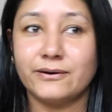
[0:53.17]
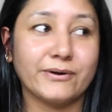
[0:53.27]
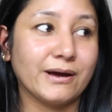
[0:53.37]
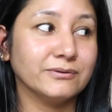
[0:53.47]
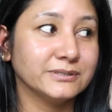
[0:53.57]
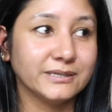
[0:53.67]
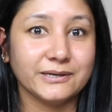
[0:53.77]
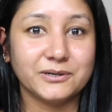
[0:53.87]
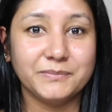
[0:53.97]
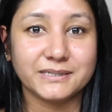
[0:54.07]
around
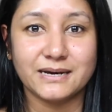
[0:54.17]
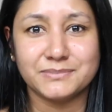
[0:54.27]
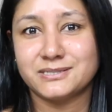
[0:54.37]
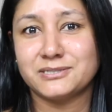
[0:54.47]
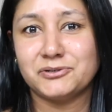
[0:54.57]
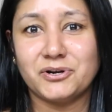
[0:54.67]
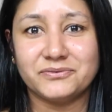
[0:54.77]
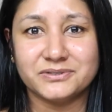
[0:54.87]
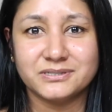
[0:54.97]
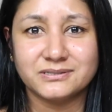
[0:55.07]
here, but I'm still
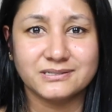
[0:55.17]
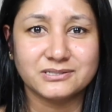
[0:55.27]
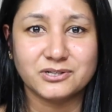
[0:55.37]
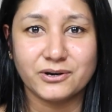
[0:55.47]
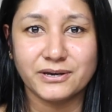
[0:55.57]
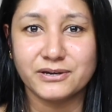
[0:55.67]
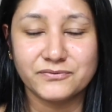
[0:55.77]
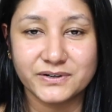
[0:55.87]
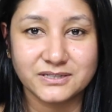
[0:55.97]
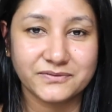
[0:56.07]
nervous just talking
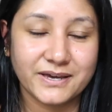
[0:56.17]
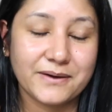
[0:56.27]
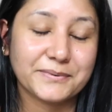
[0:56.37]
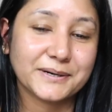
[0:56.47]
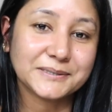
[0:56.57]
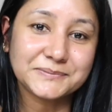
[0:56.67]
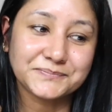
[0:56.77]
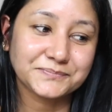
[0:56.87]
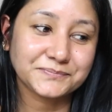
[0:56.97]
in front of camera.